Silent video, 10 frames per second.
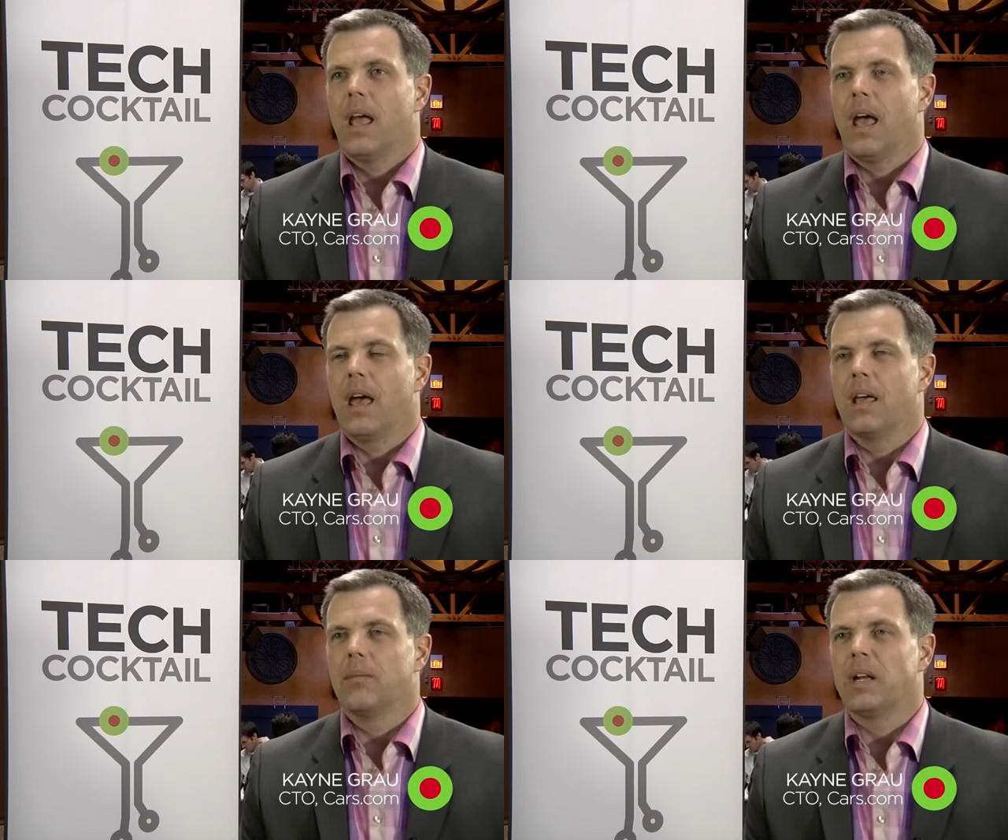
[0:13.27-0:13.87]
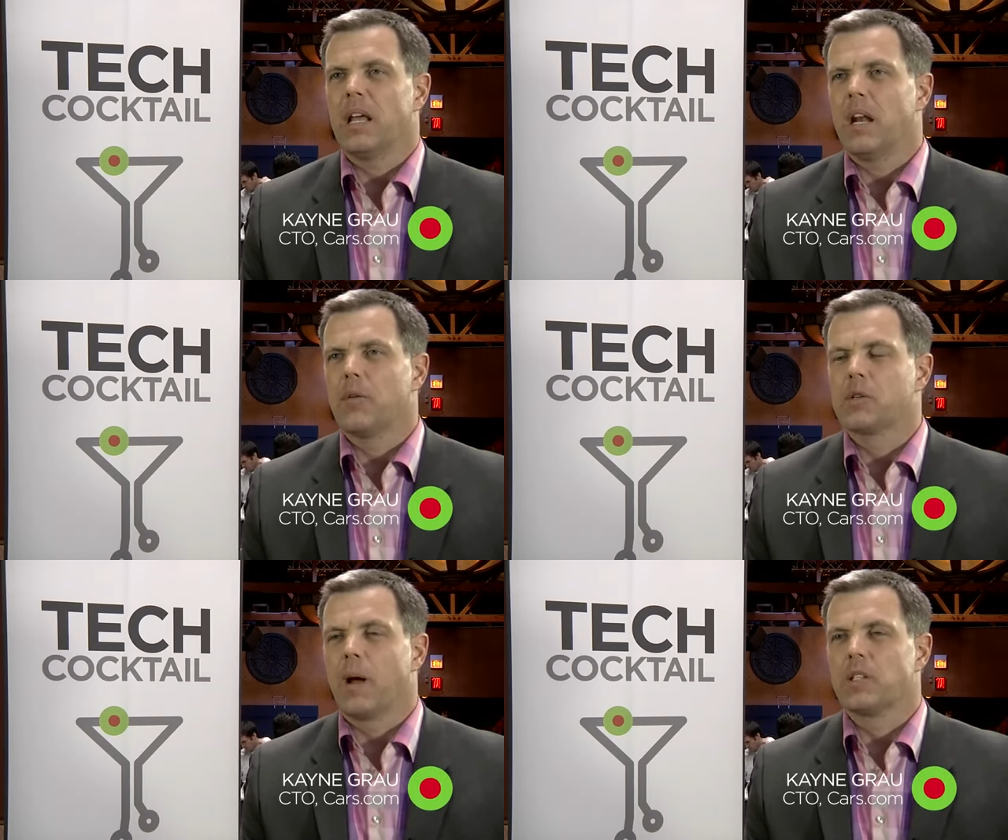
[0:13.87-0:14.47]
and my day-to-day
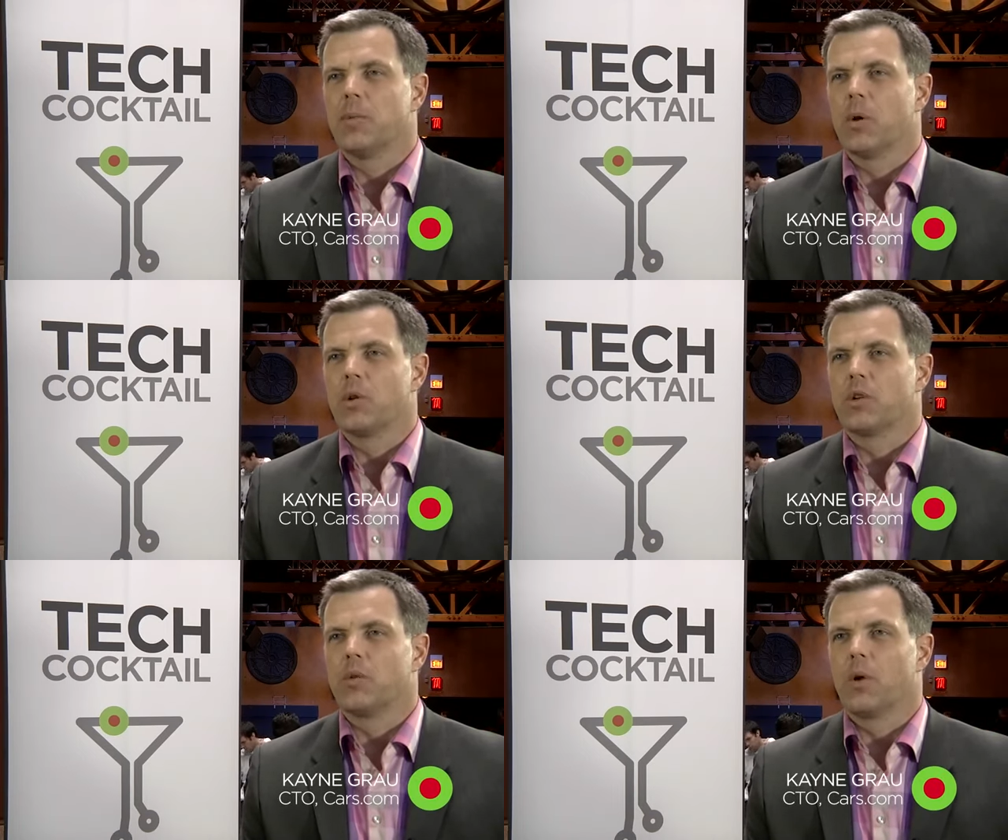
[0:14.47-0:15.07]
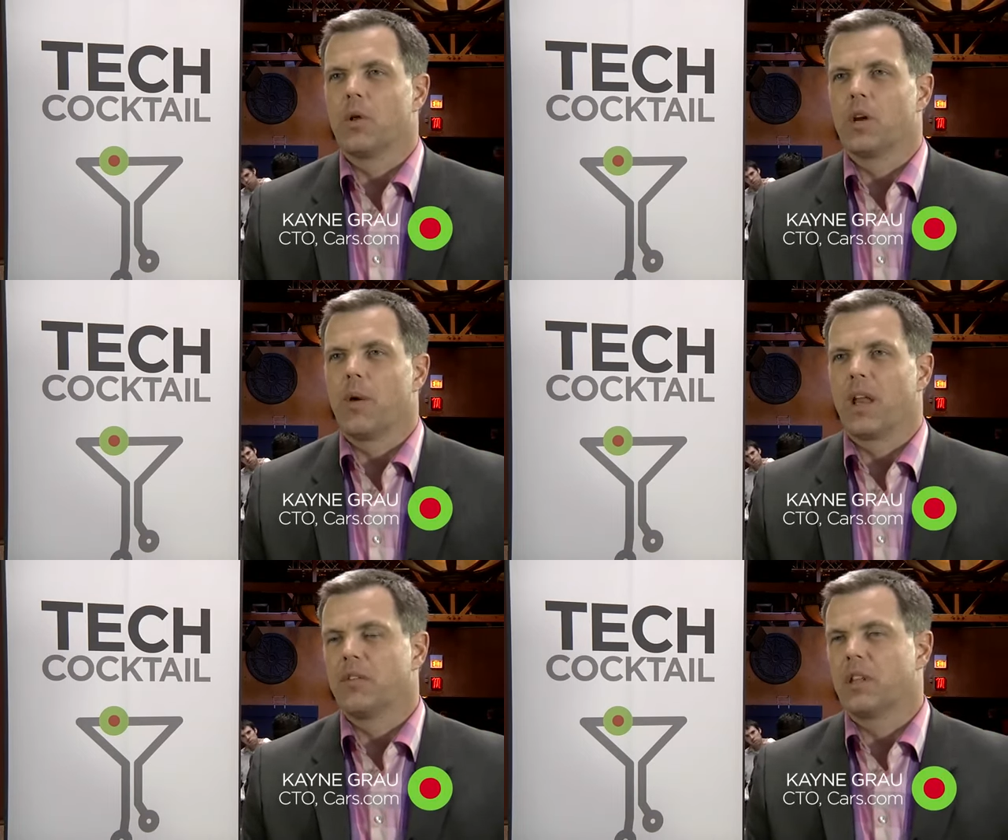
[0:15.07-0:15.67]
responsibilities are really
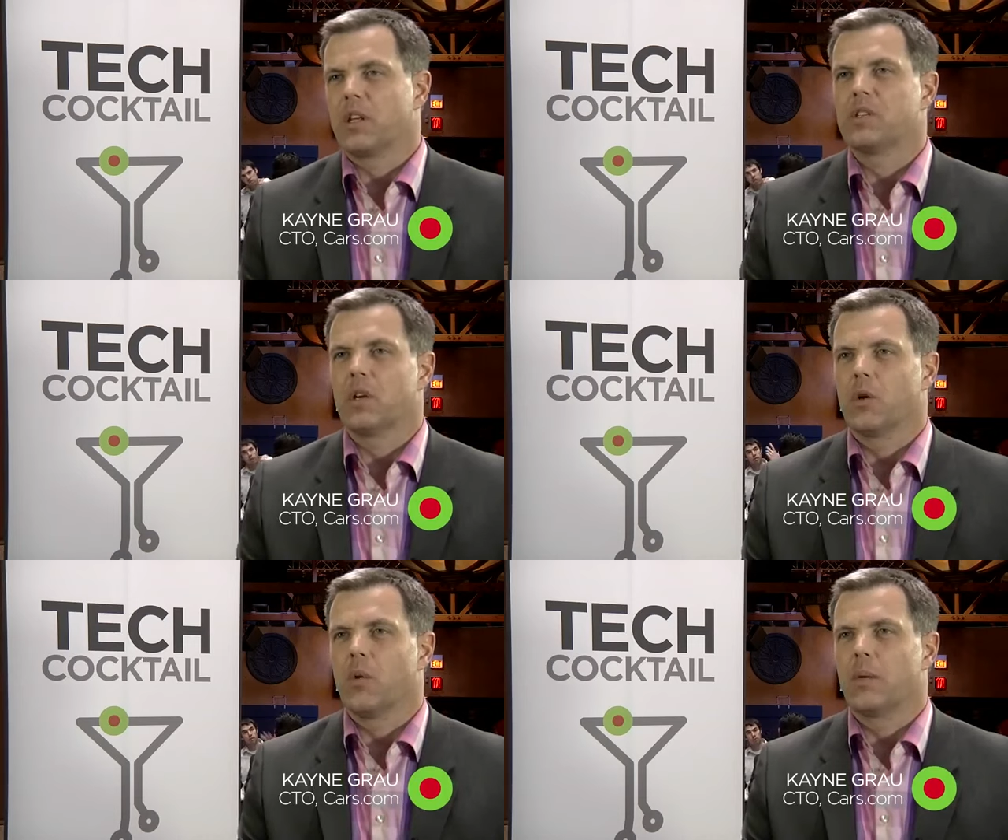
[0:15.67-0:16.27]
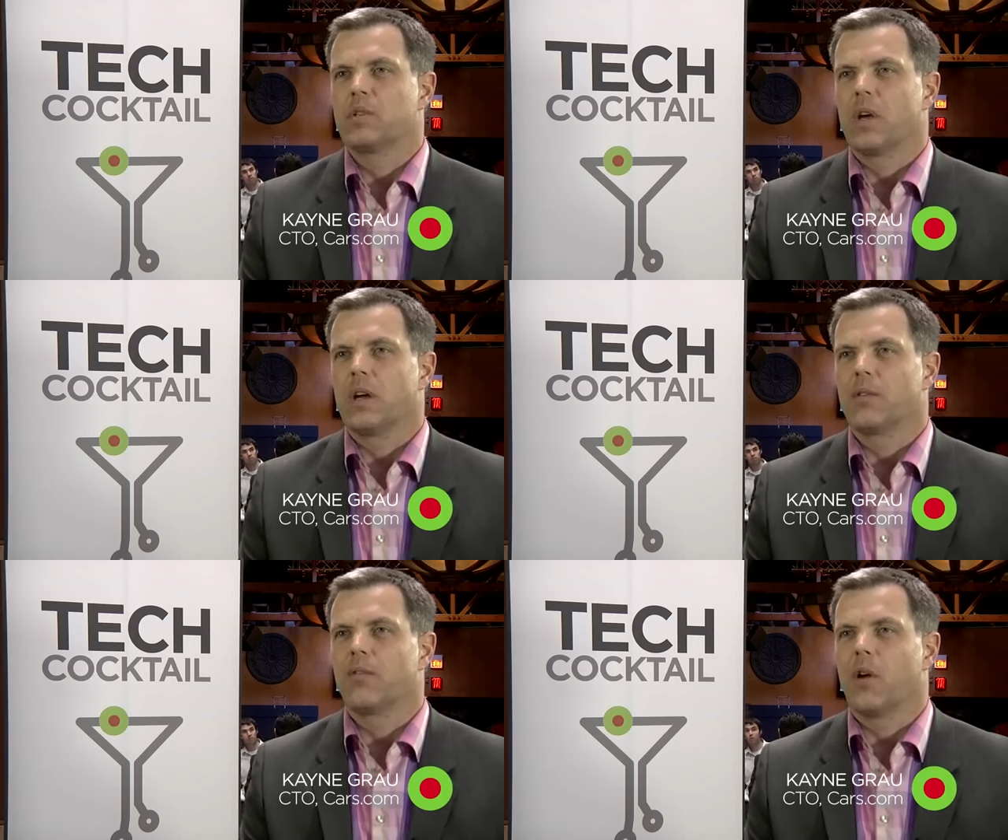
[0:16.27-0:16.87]
around everything you see on the
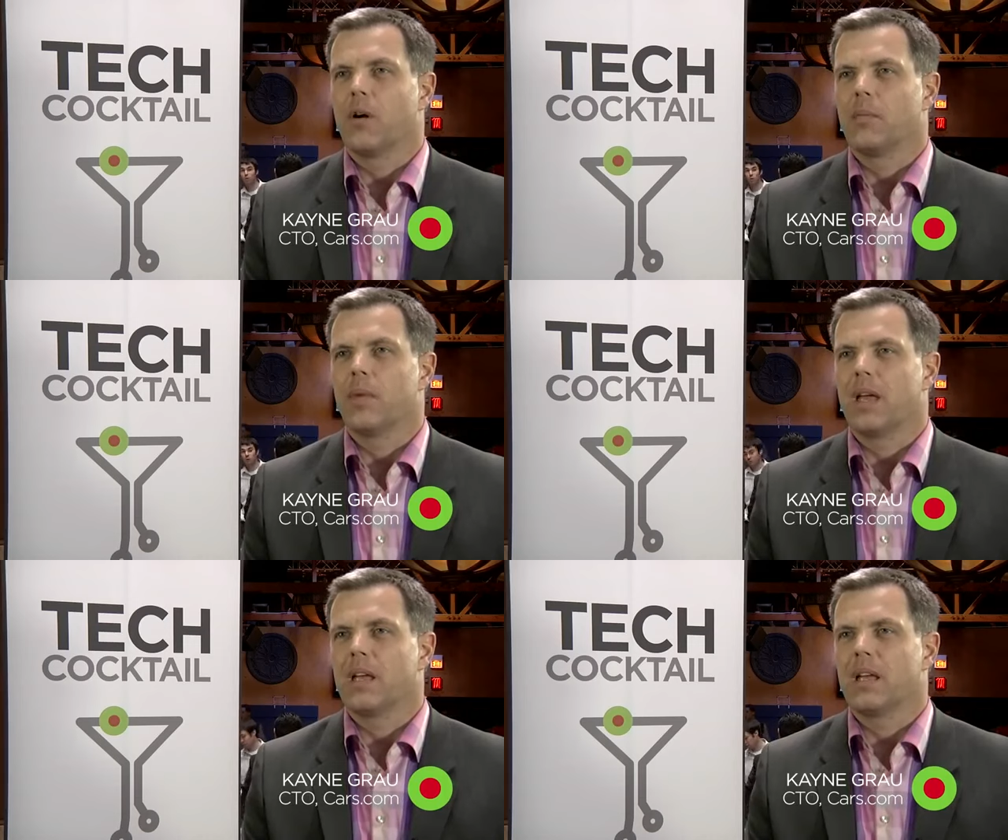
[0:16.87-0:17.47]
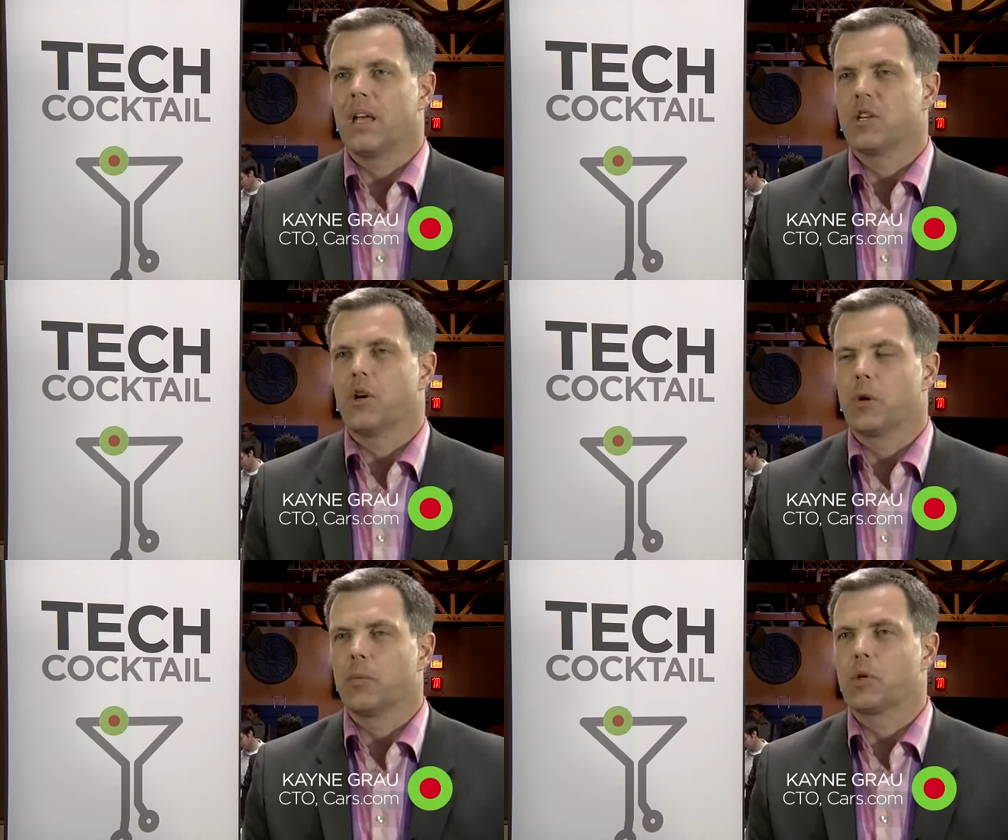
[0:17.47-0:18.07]
website from an
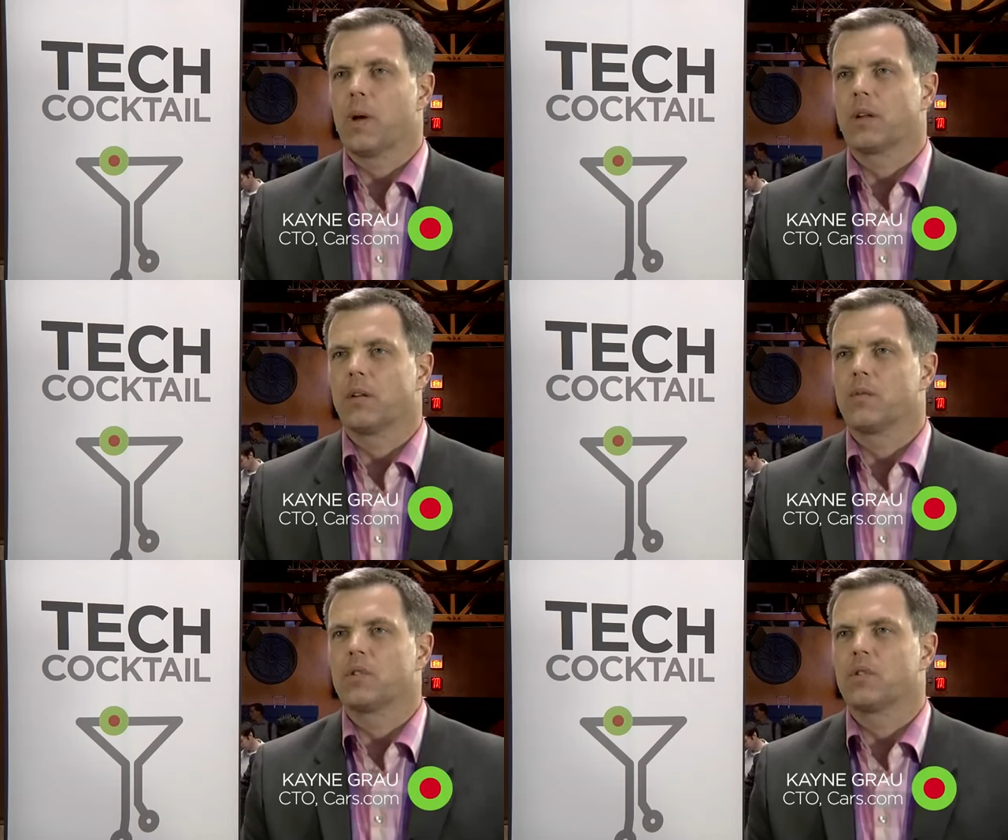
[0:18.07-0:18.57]
engineering perspective.